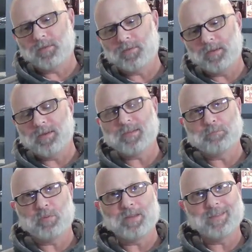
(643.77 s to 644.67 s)
be wheater
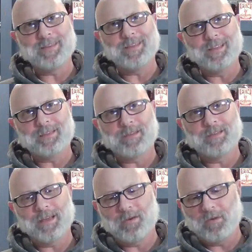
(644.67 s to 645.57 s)
because it doesn't bring the
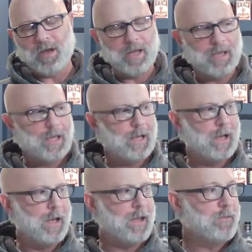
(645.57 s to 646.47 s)
heat like like a rye,